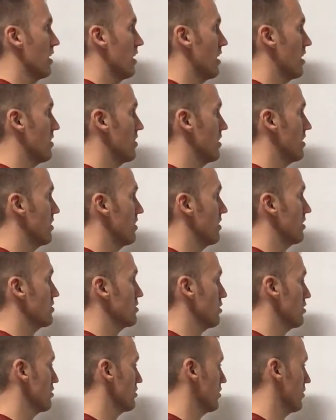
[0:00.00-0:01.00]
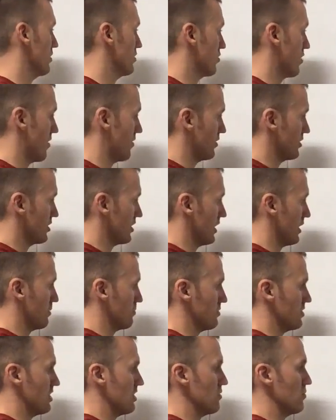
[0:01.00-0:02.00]
And then there's also a travel time
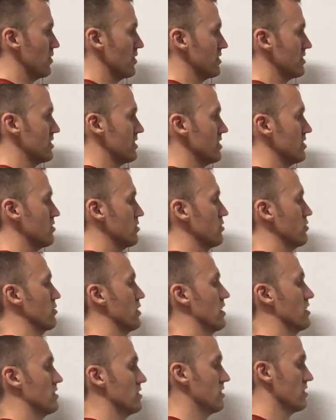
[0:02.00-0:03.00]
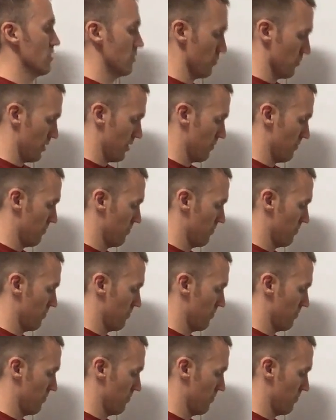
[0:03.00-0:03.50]
t1, t2, and t3.